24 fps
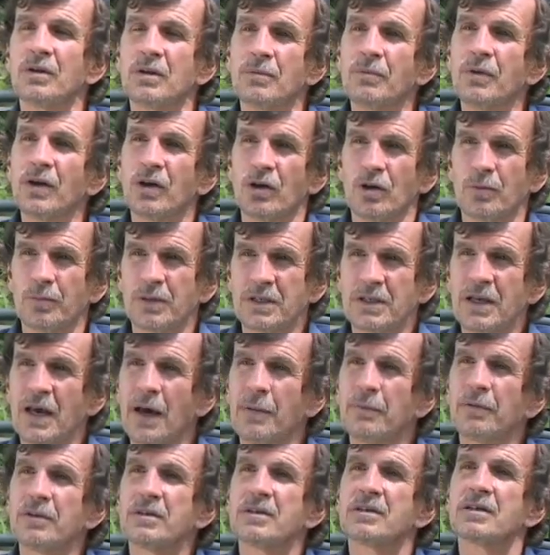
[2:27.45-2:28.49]
and mineral
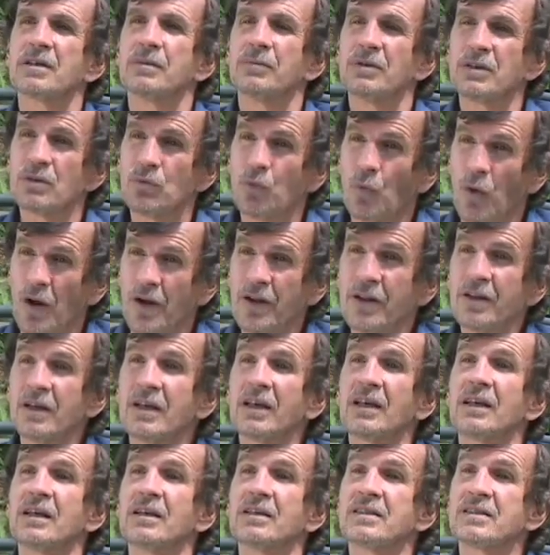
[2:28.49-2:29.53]
metabolism is one of the
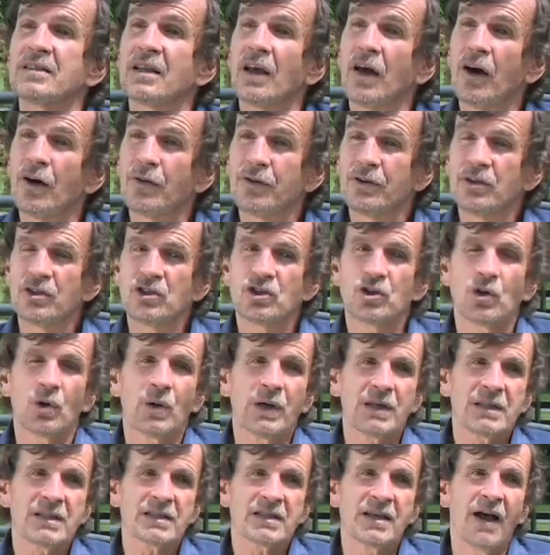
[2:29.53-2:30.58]
keys to healthy
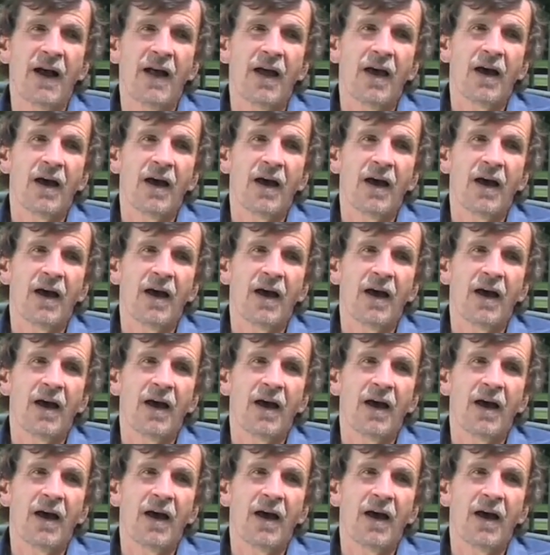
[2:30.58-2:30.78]
joints.